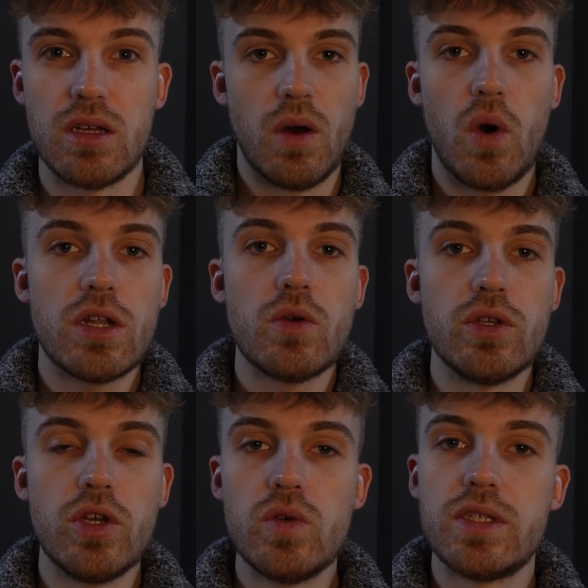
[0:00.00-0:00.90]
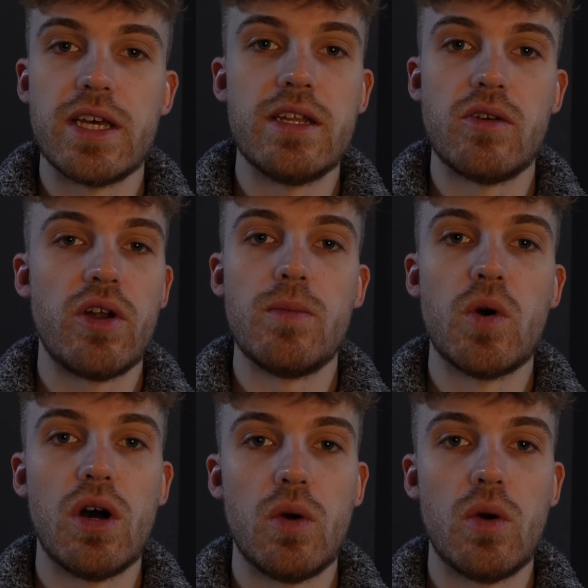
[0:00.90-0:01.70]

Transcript: Now, I don't use Tinder anymore.